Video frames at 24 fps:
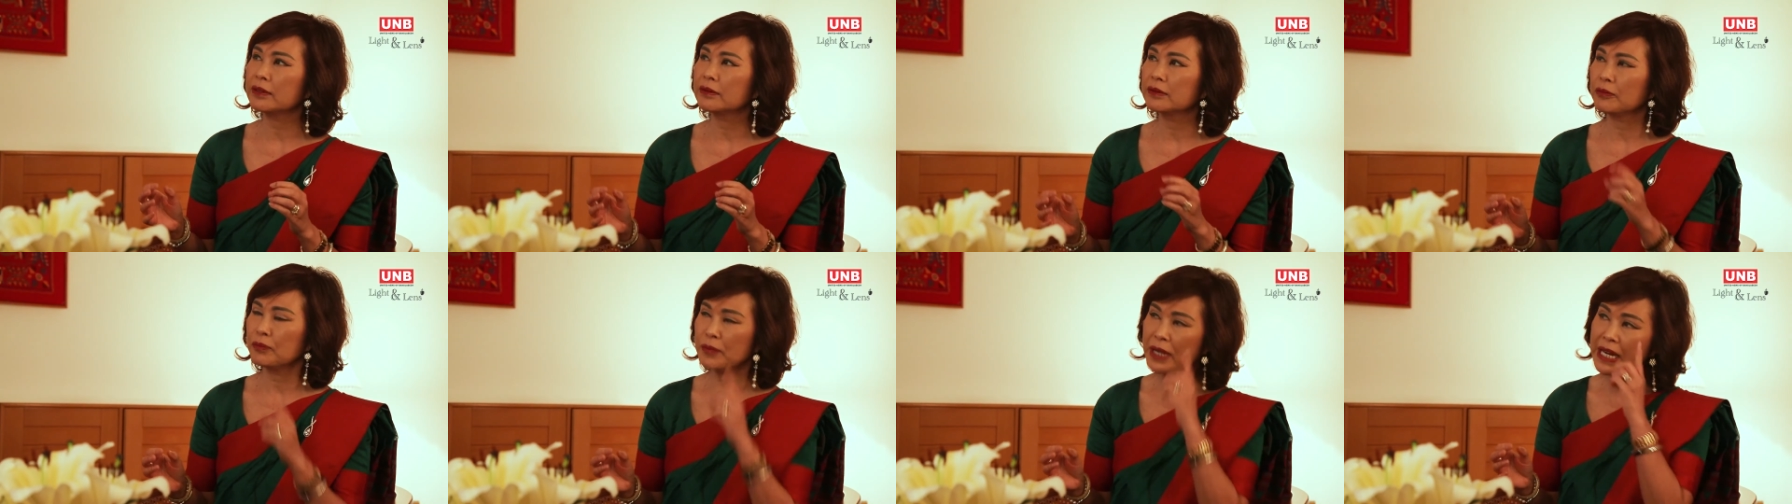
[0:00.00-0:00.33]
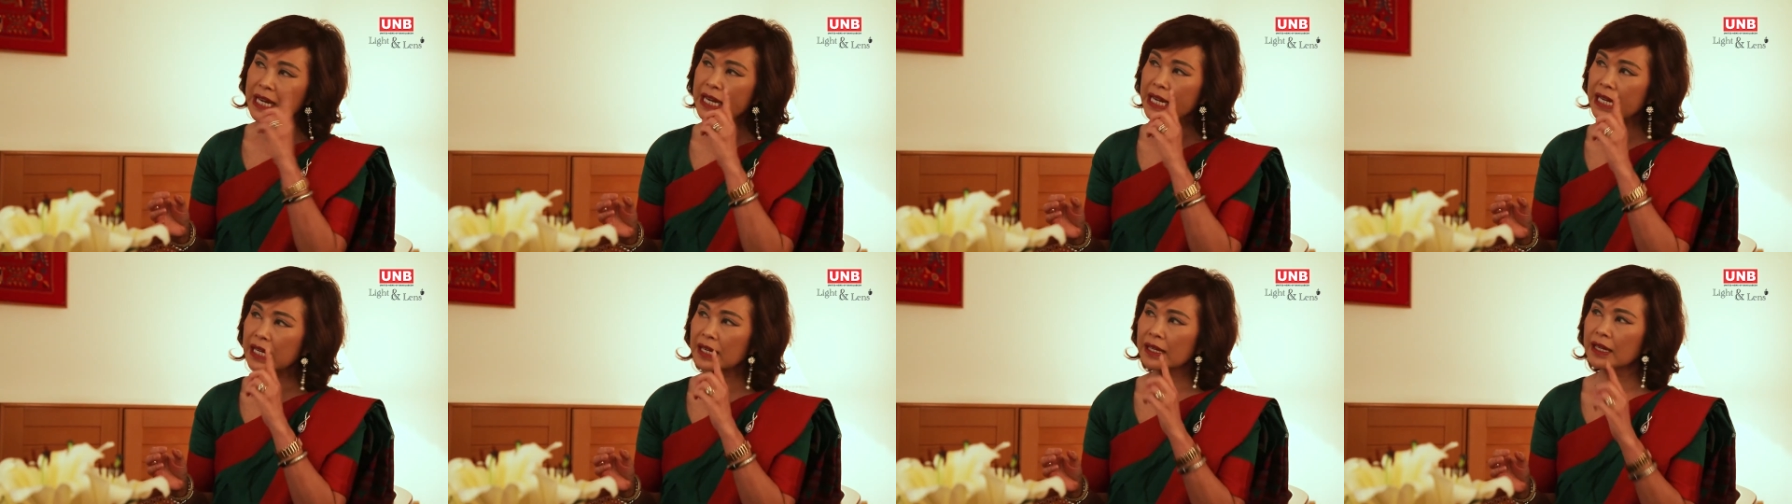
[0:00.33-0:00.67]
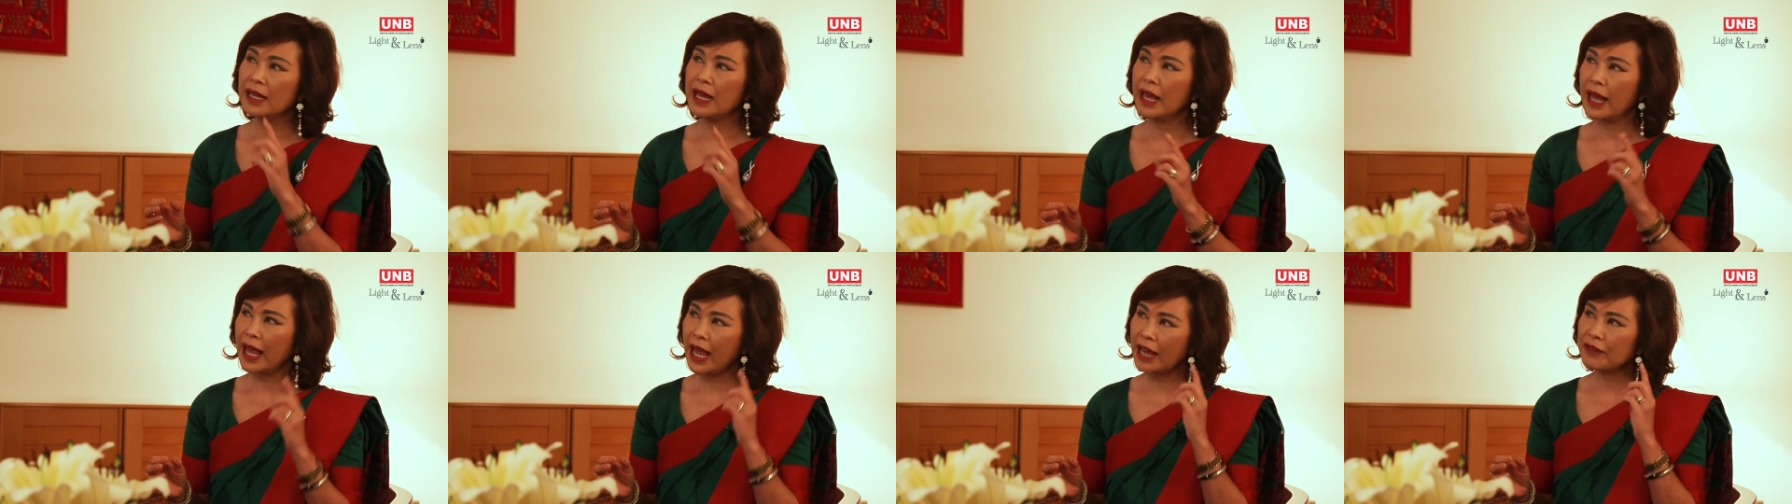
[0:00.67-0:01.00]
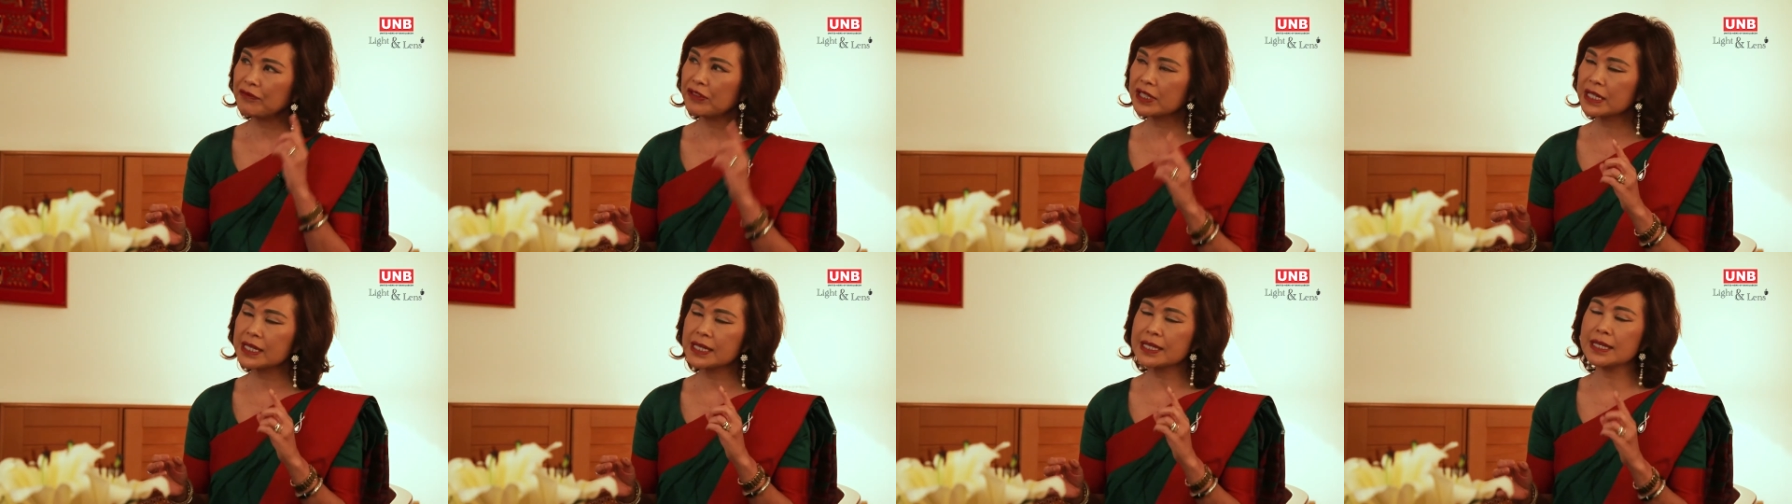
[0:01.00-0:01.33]
Meaning,
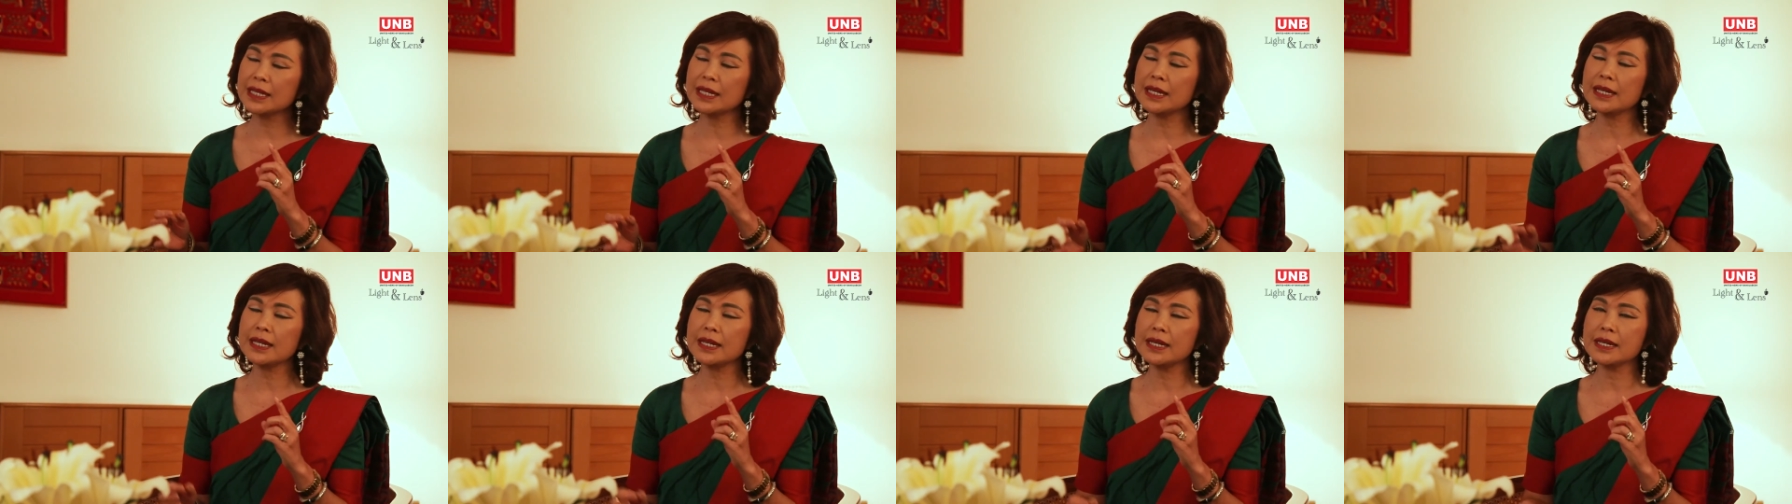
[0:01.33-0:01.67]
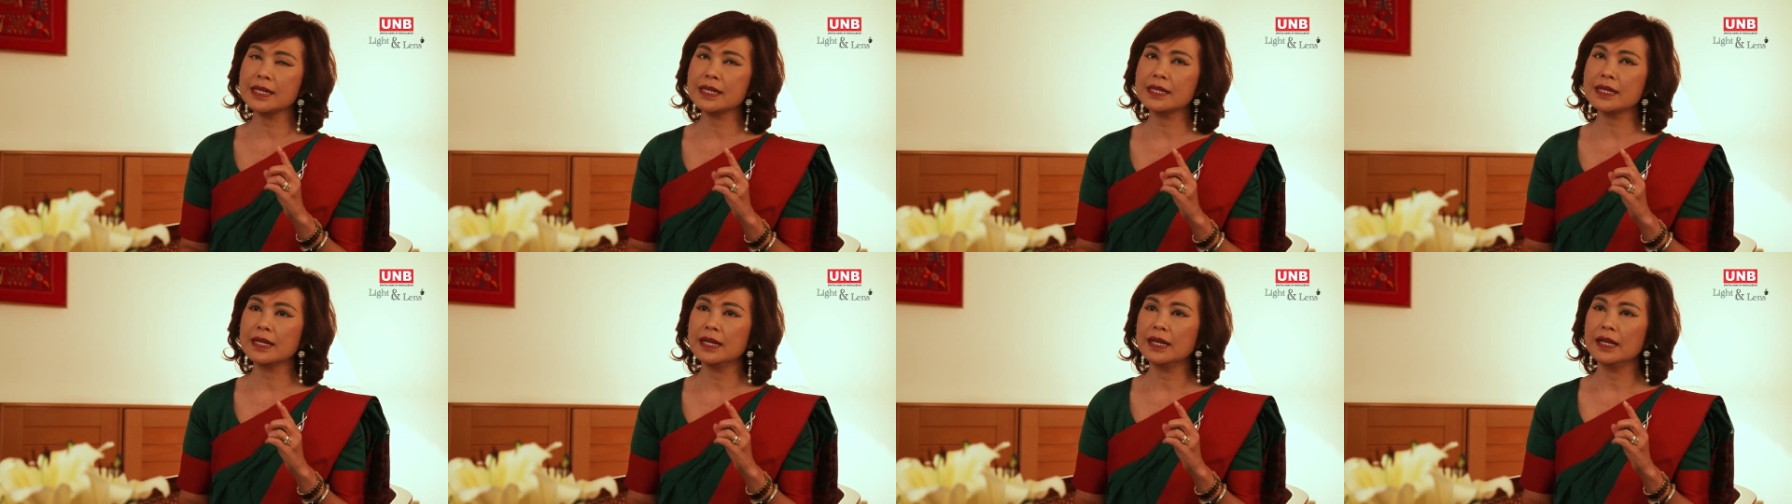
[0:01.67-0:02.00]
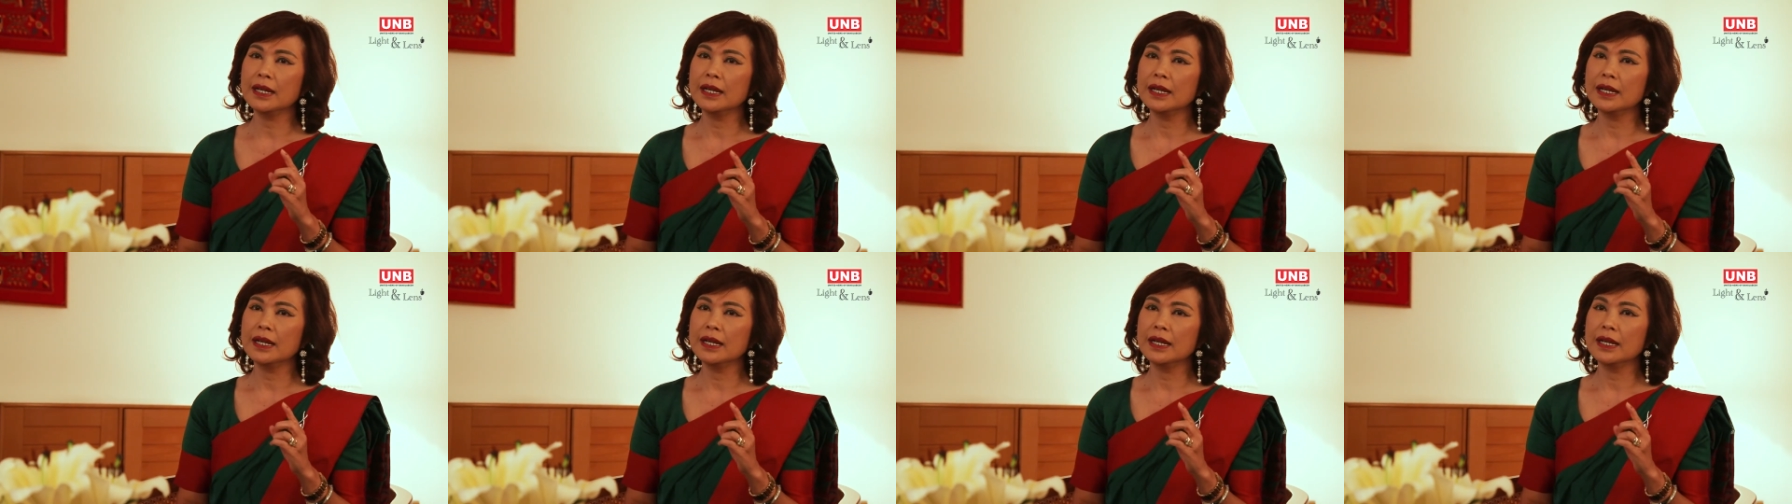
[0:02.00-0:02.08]
advocacy is